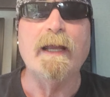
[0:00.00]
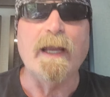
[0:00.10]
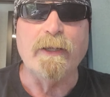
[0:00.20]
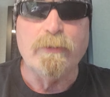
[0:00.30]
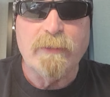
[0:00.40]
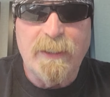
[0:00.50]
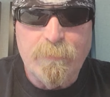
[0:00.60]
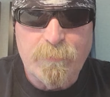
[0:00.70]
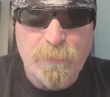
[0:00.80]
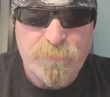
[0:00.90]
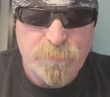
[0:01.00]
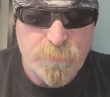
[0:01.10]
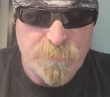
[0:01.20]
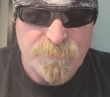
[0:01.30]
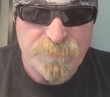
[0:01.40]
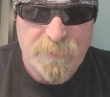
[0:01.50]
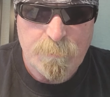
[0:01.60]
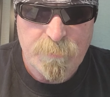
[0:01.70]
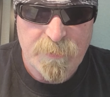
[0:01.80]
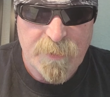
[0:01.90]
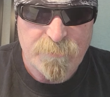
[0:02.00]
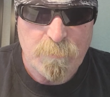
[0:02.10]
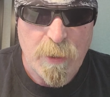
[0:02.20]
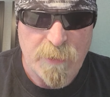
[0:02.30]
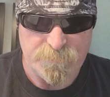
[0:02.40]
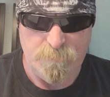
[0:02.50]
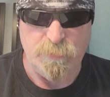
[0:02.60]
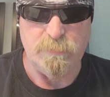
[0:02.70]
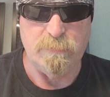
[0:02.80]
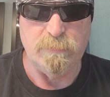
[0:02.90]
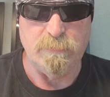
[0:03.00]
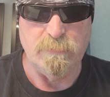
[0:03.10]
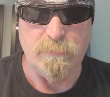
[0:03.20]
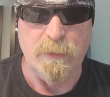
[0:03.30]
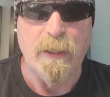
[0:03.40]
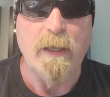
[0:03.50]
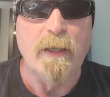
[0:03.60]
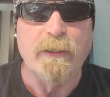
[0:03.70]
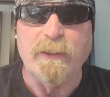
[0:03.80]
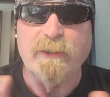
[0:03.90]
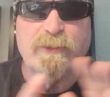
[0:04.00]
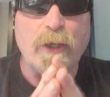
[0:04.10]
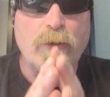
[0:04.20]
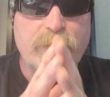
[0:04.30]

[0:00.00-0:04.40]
and you keep those two as separate as possible. You don't